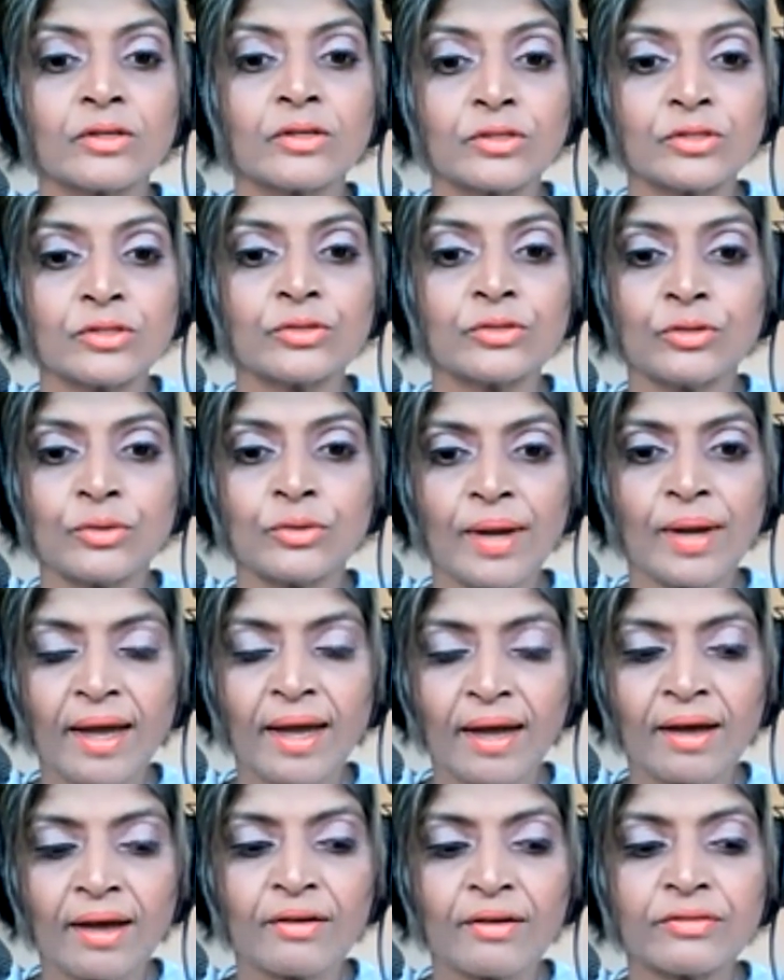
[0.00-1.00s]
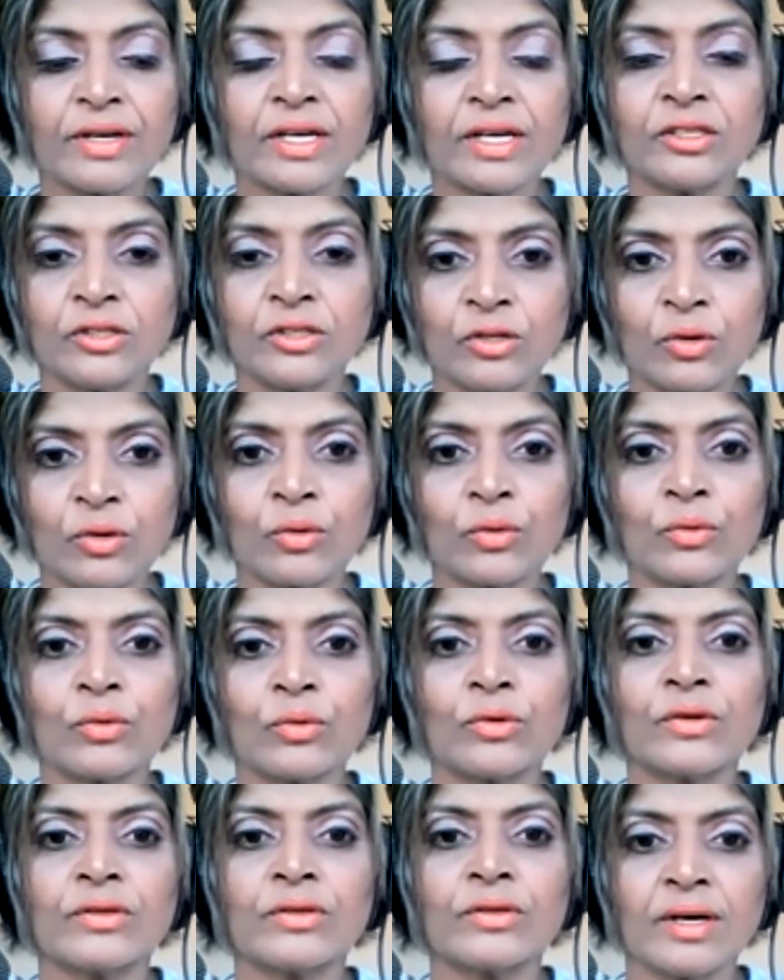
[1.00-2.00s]
do you have and know
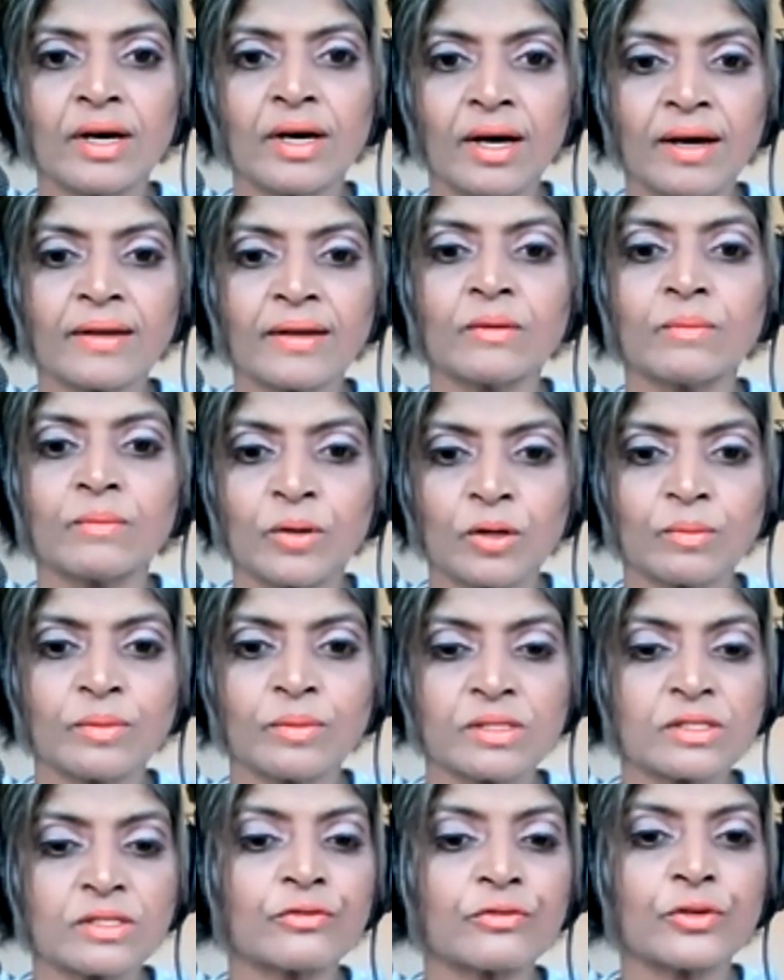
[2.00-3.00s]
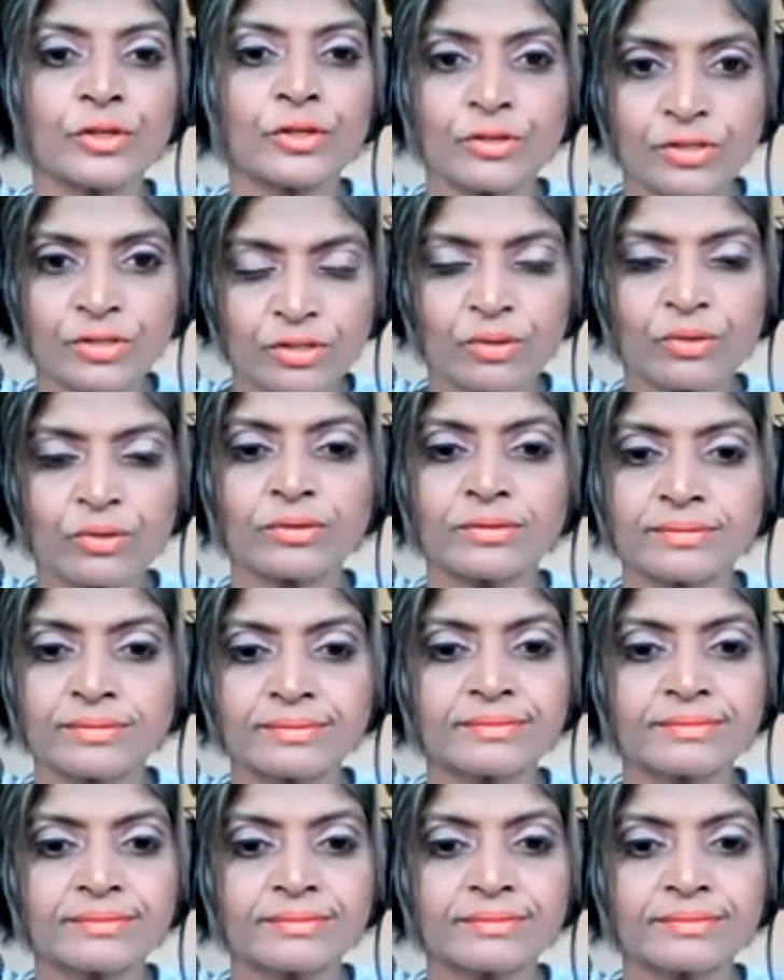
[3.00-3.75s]
the higher purpose for your soul?